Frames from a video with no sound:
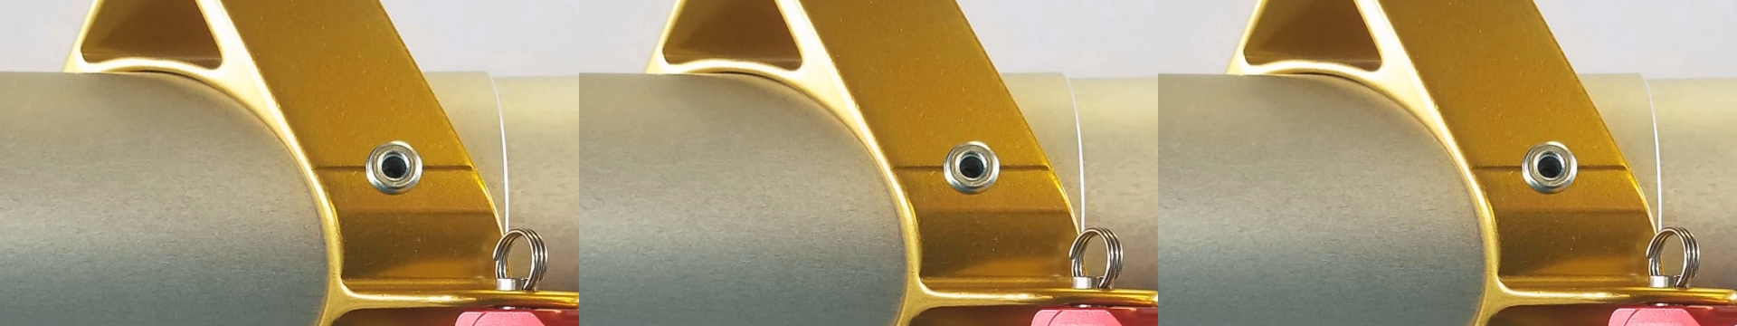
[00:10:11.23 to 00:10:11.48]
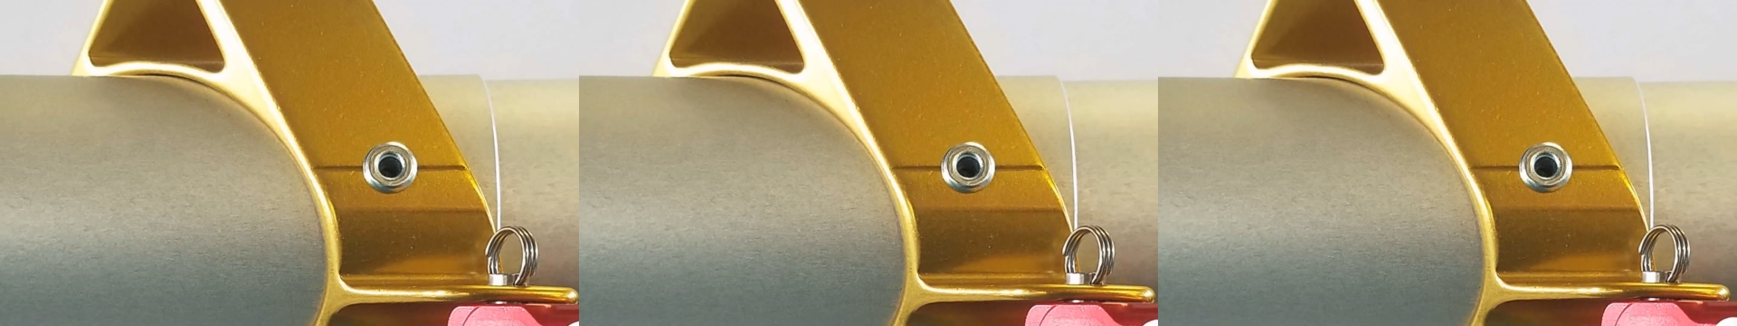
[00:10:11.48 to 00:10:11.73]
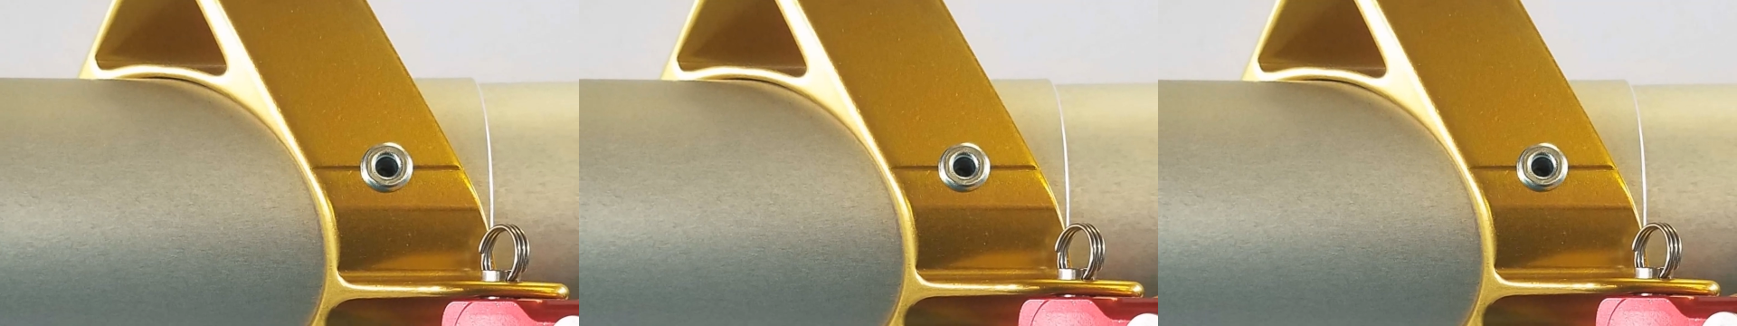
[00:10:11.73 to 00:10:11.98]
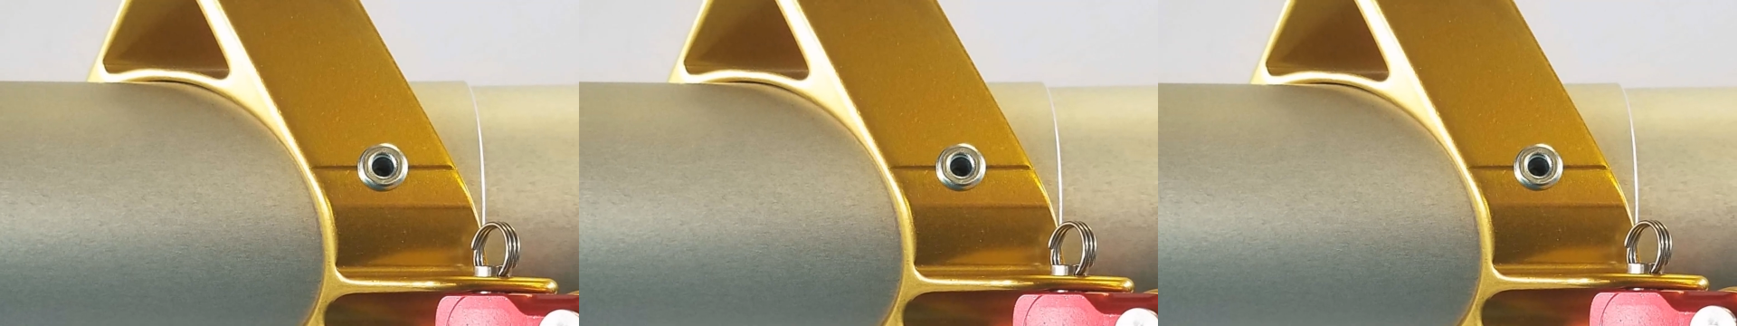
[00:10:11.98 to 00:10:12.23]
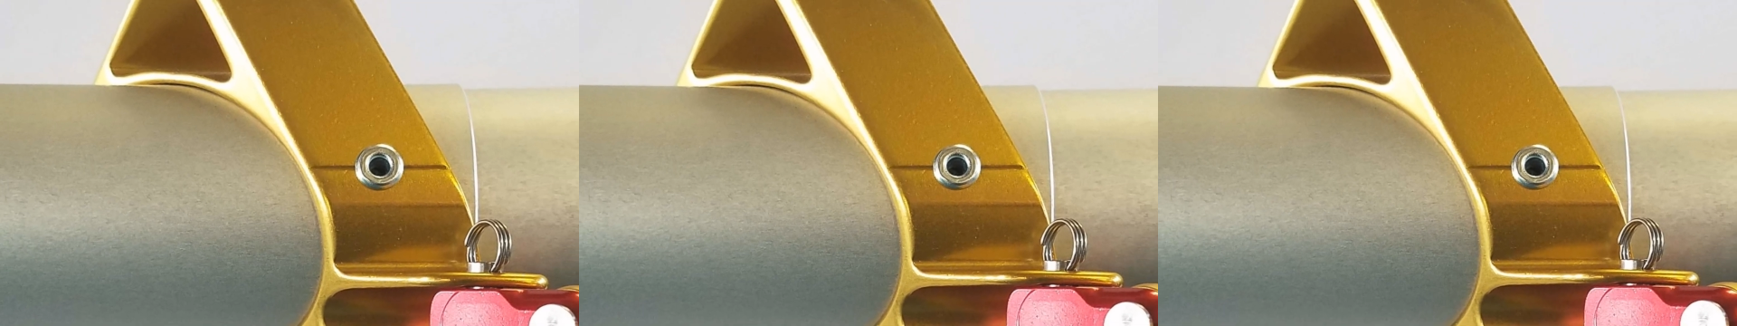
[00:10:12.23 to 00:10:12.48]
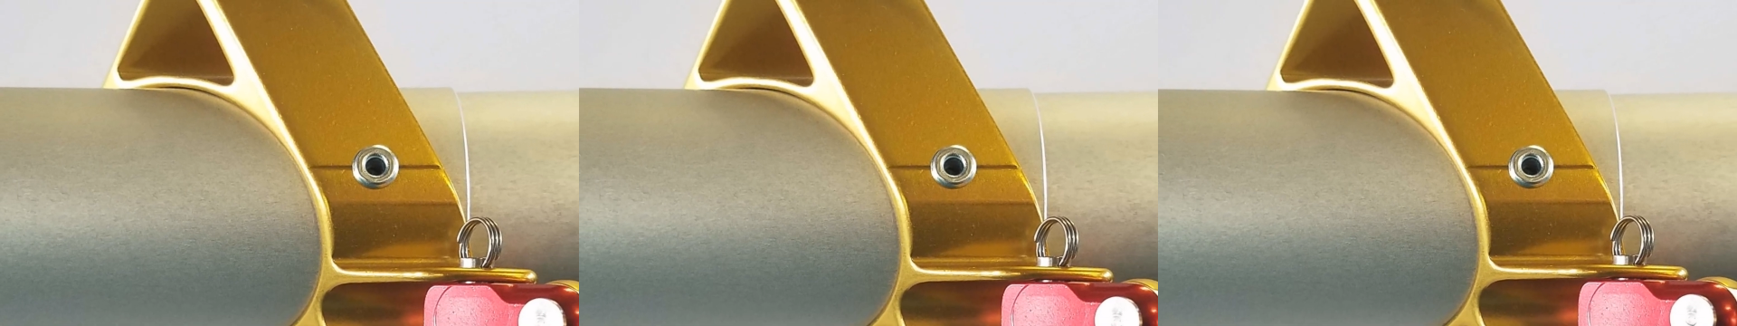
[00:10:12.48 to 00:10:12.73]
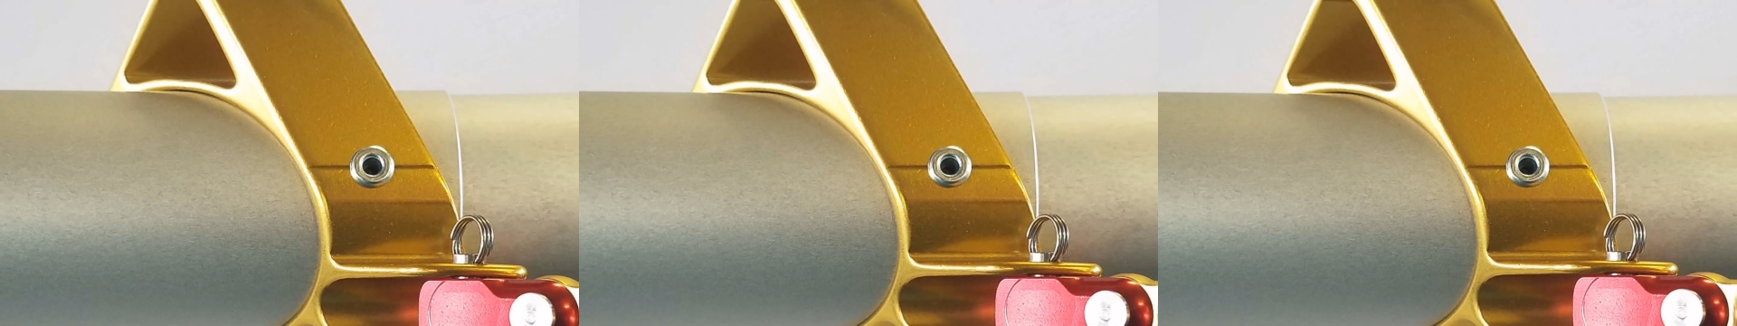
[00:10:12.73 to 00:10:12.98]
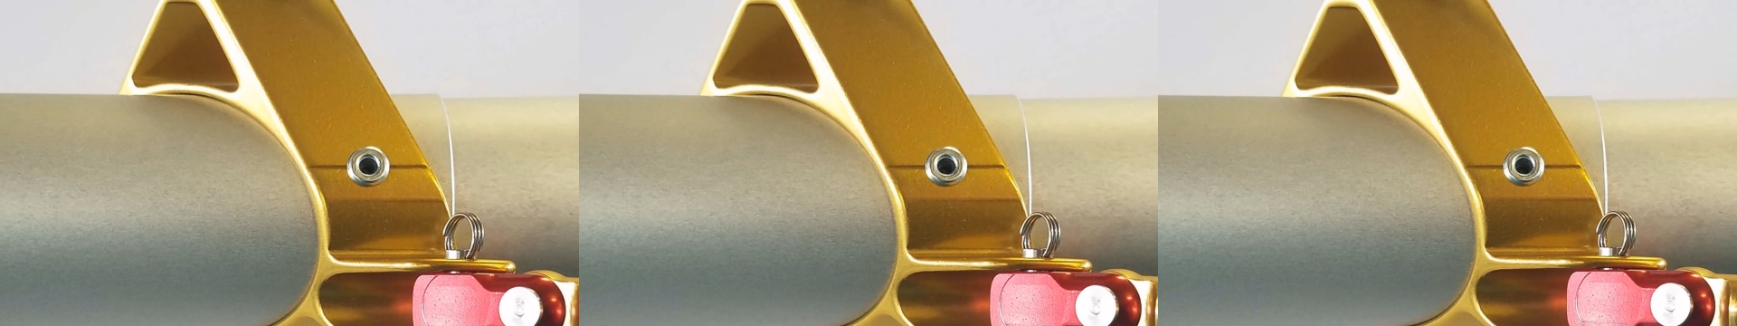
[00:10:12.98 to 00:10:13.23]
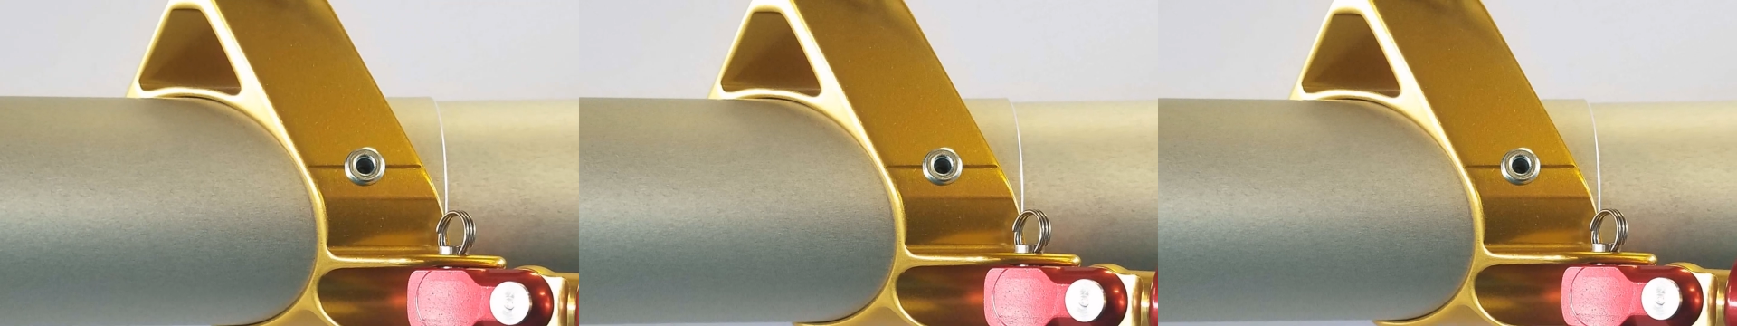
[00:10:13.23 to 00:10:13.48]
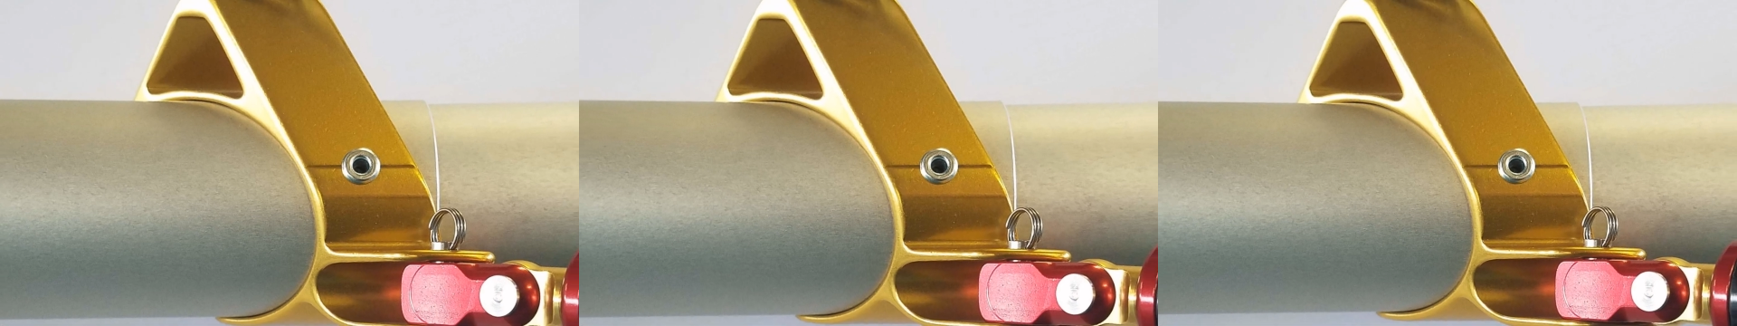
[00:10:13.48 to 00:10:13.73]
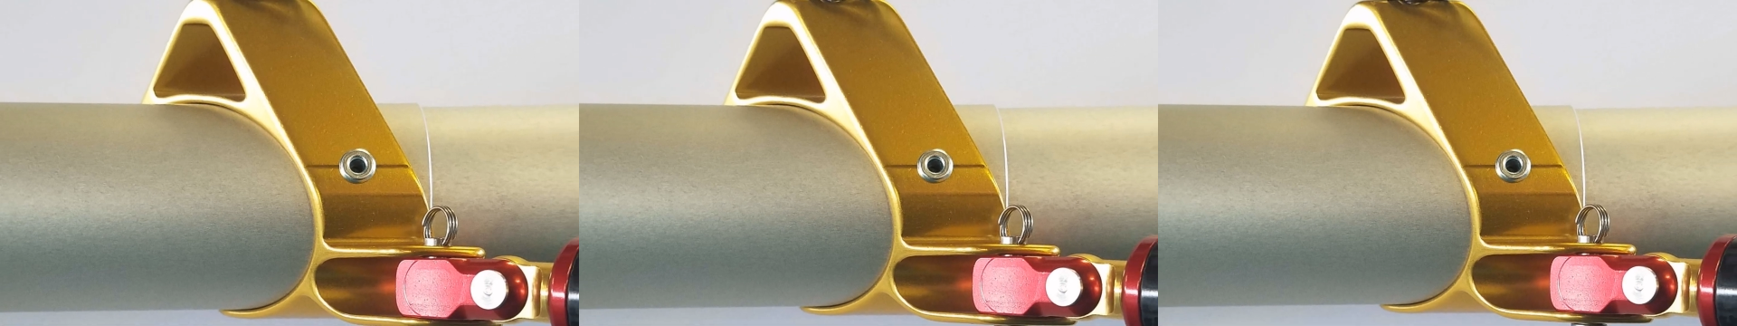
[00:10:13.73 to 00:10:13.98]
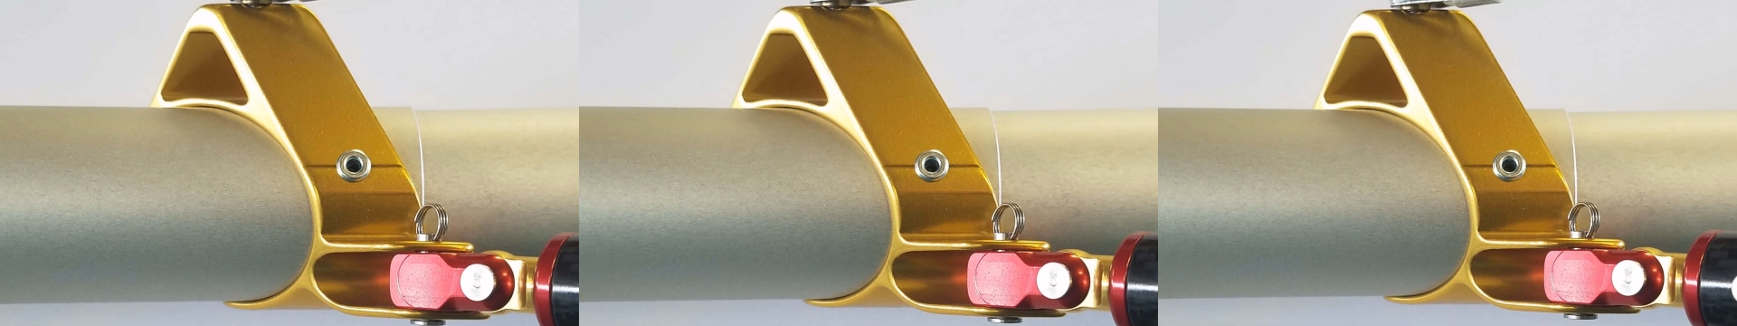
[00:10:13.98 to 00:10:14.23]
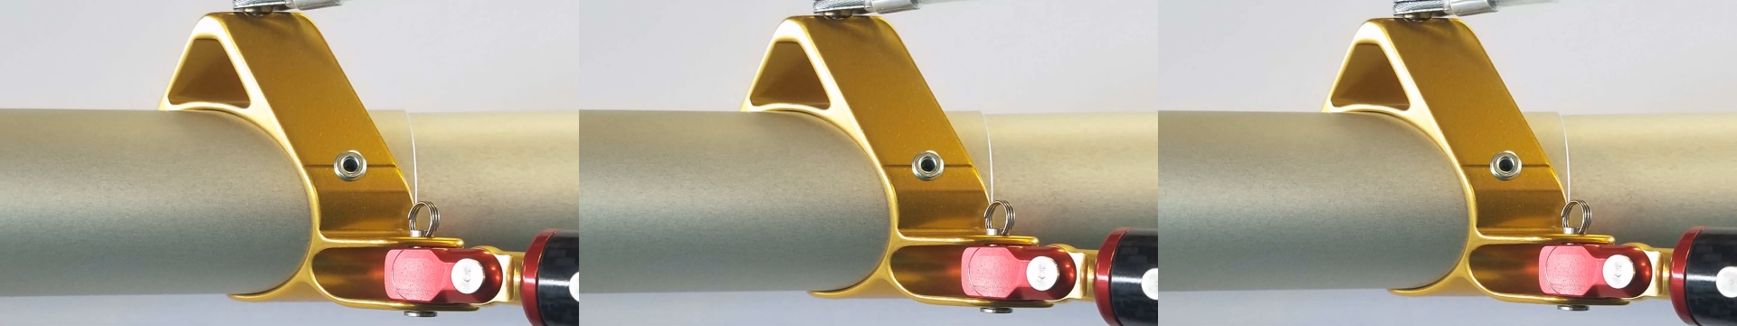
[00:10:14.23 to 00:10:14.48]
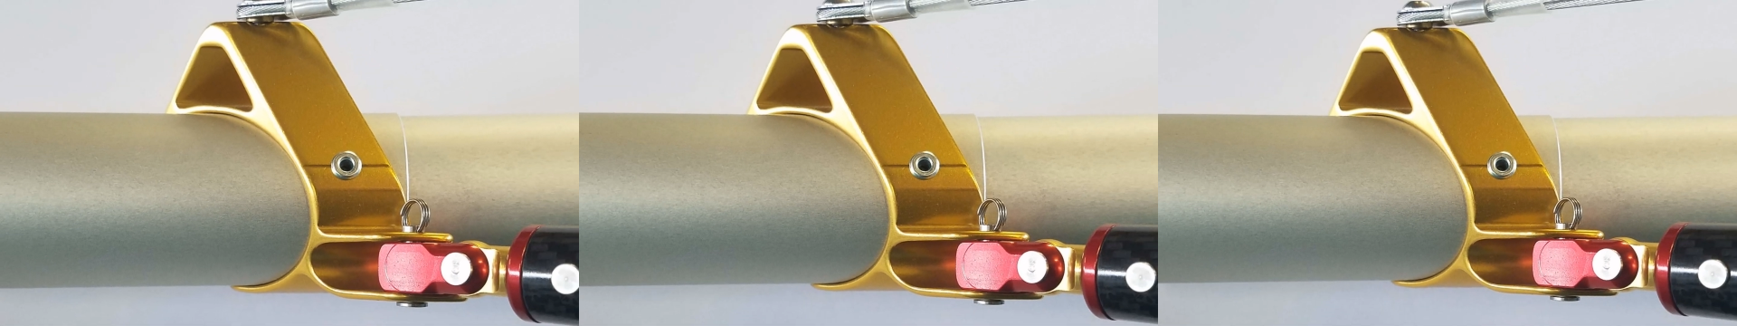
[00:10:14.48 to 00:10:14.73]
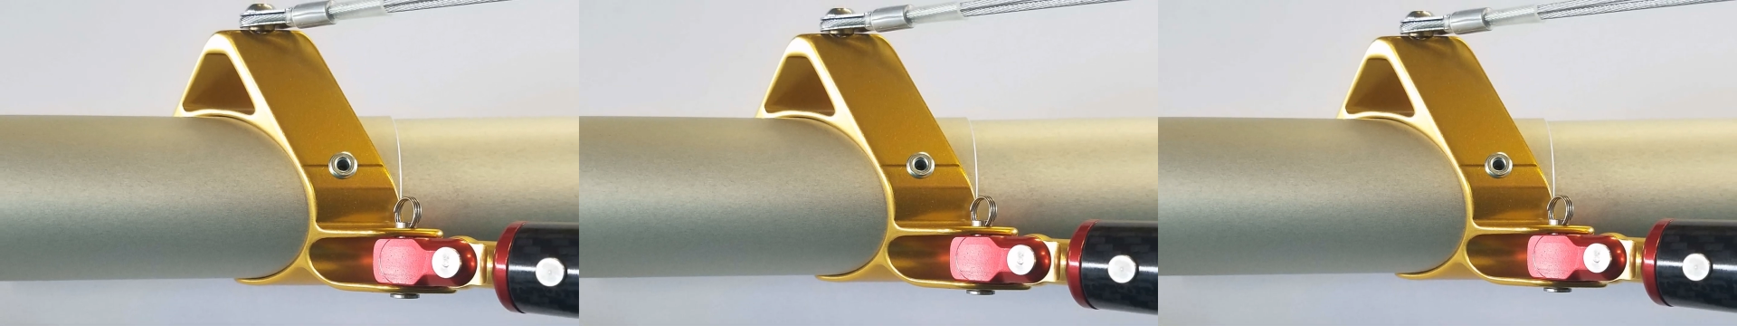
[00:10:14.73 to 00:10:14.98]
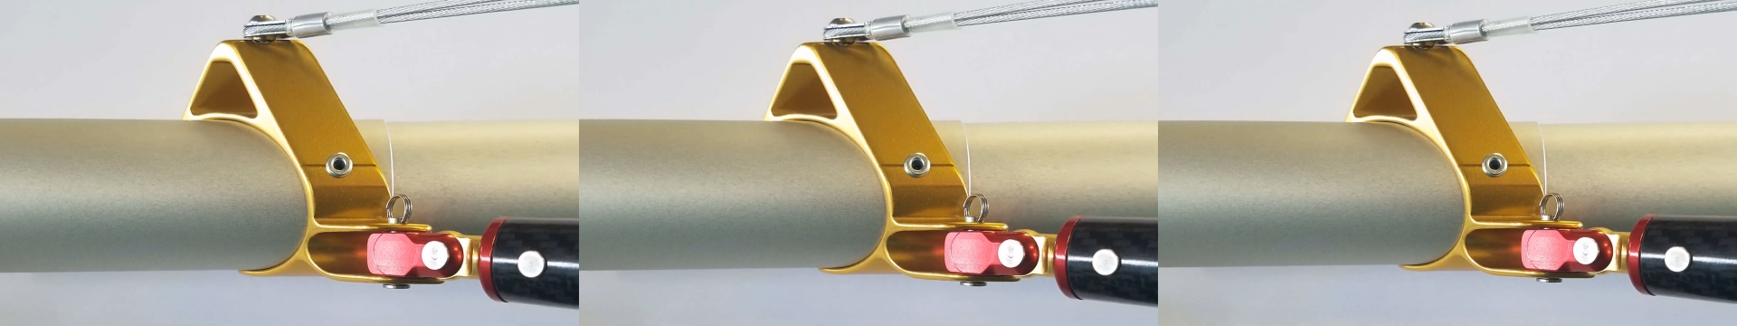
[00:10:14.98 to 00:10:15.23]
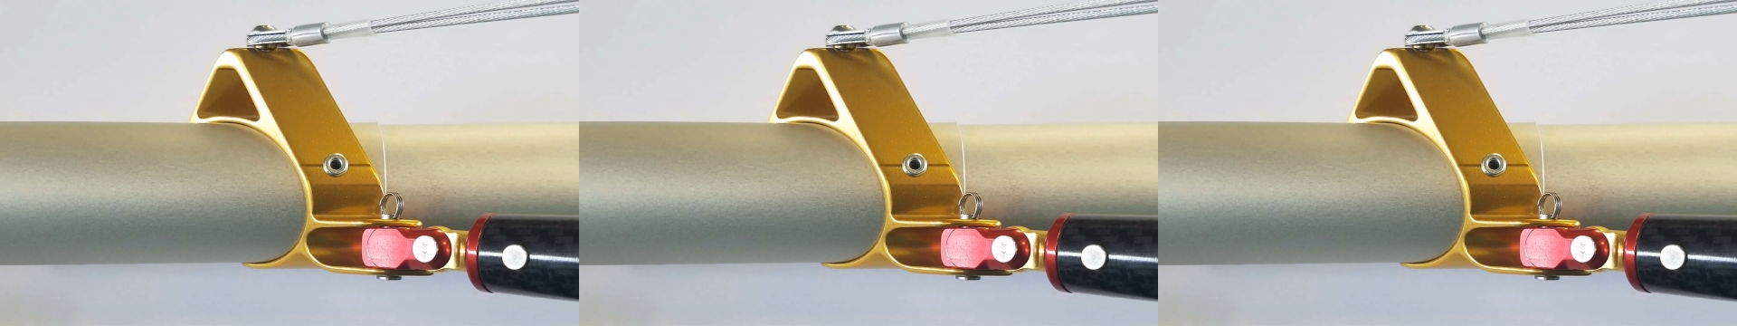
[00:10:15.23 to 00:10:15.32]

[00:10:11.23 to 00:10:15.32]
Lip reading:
Nobody's mouth can be seen.